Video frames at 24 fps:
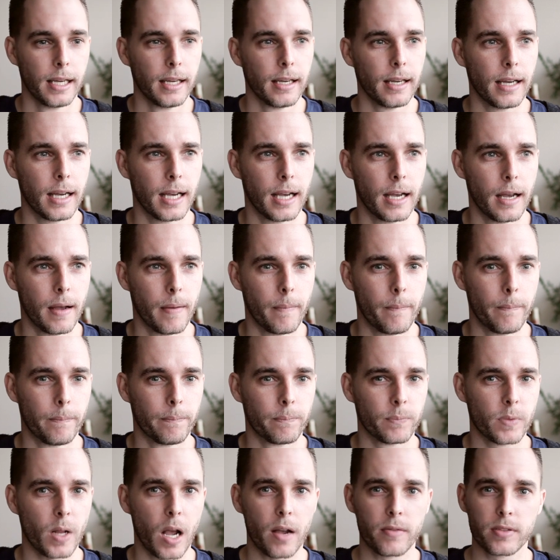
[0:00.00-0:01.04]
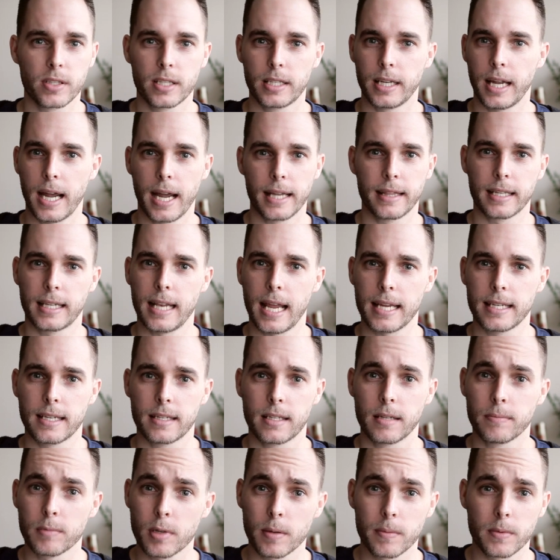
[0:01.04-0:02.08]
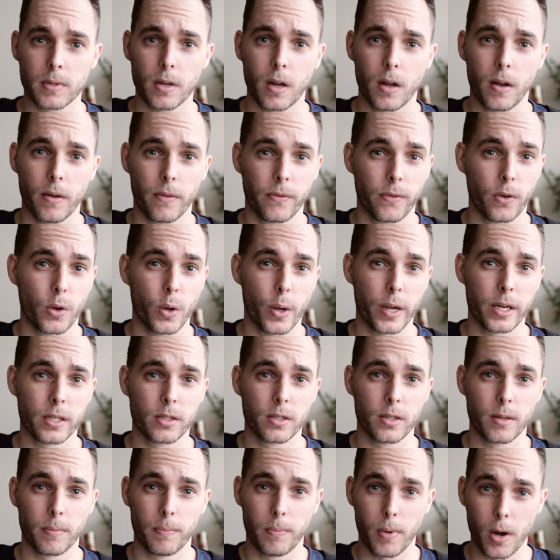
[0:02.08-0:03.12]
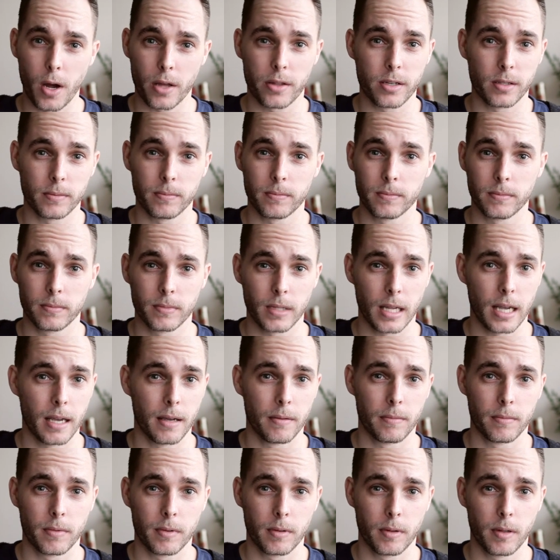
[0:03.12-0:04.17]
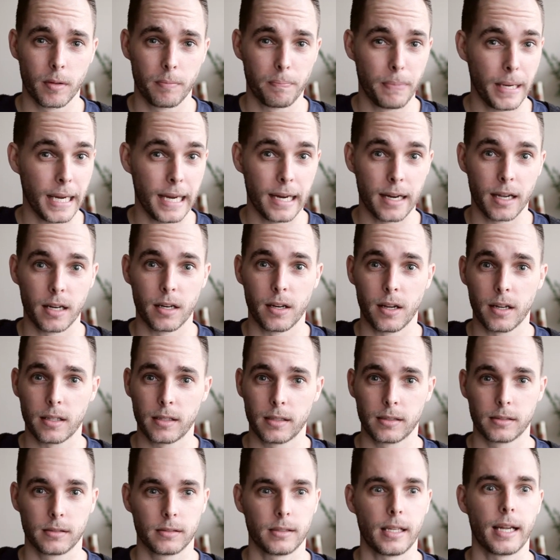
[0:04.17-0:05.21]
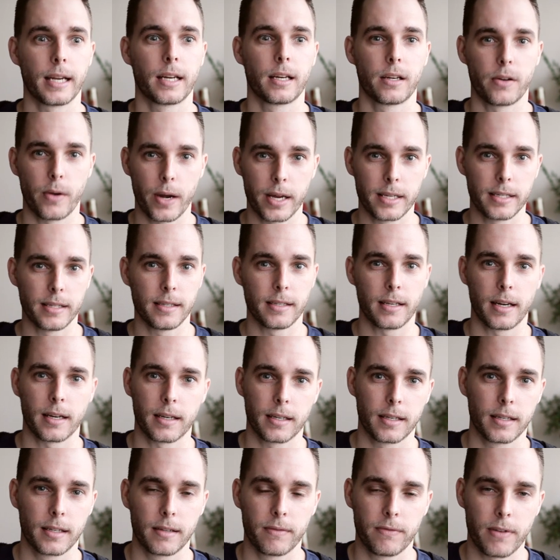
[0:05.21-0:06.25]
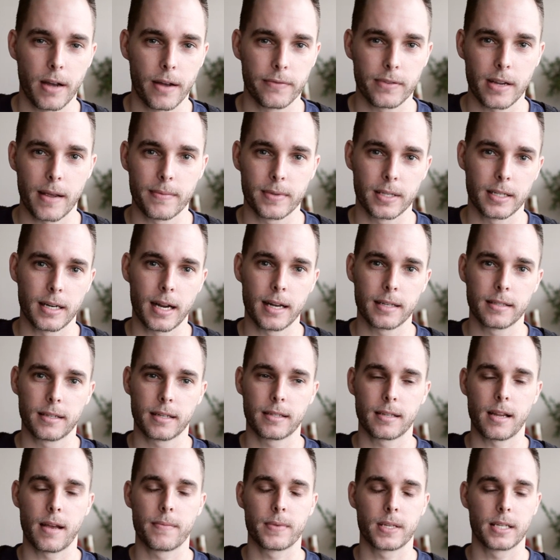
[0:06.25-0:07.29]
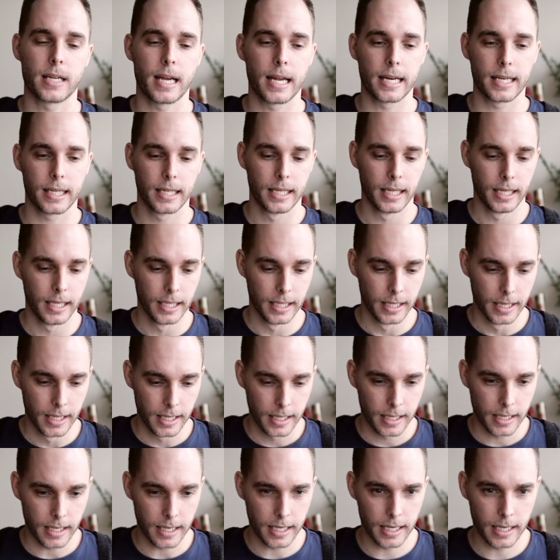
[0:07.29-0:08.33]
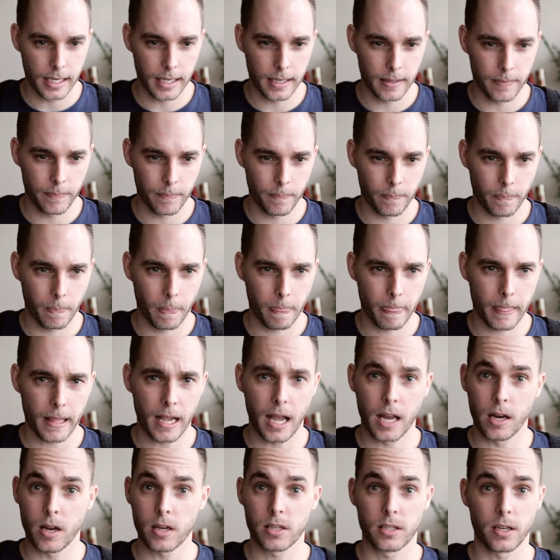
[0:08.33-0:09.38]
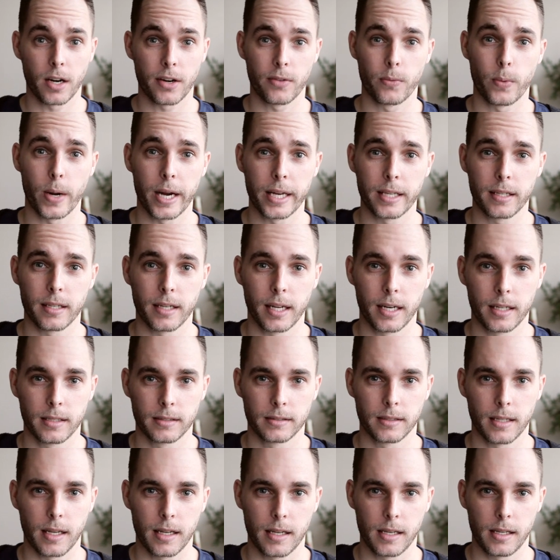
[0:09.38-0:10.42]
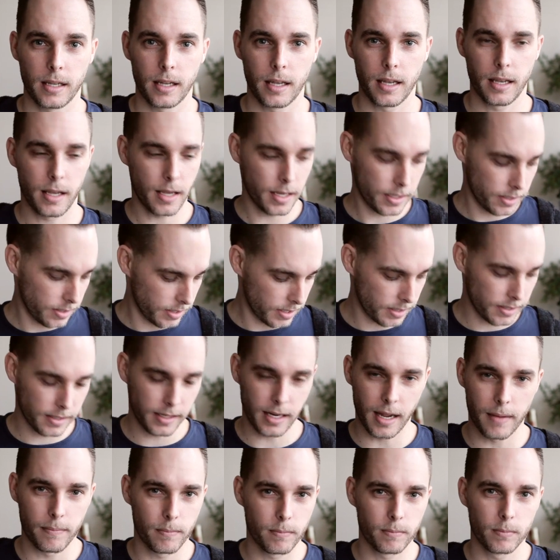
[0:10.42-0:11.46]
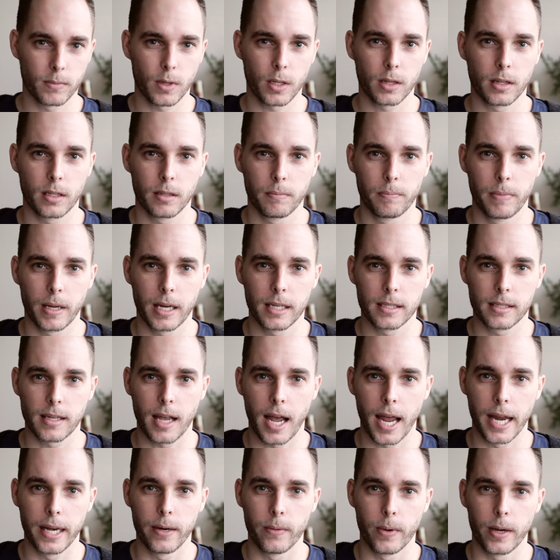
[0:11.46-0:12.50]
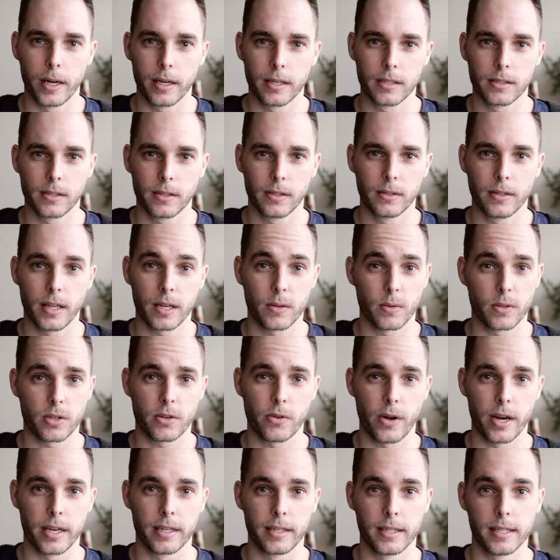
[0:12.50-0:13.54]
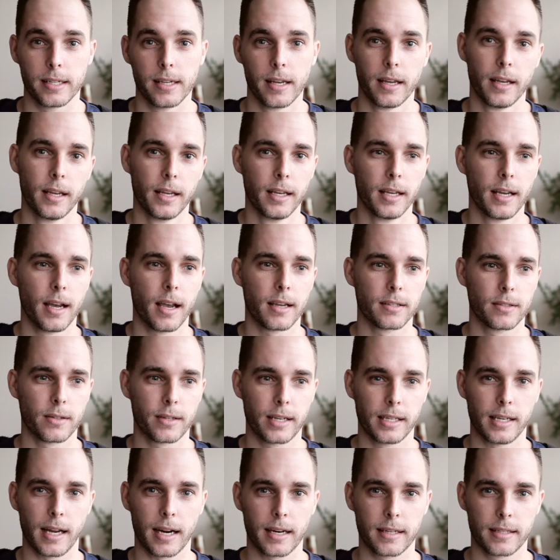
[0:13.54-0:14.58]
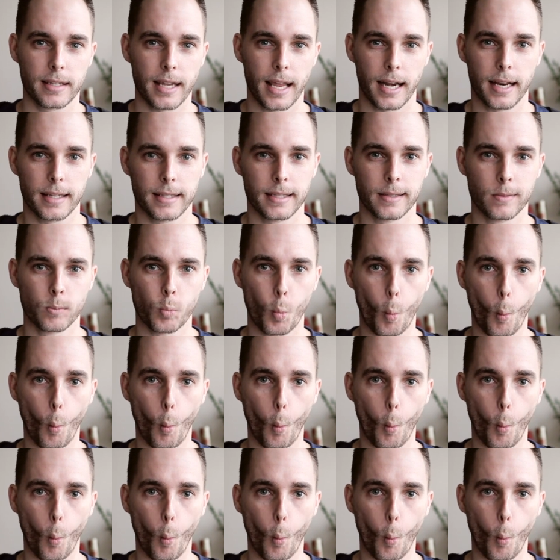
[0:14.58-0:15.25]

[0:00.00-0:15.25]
Obviously, I had the classic symptoms of going to the bathroom, peeing a lot, like crazy, like 5 times a night, 6 times a night. I lost a lot of weight, and as you can see, I'm not the biggest guy anyway, so that was crazy. I was looking like a skeleton.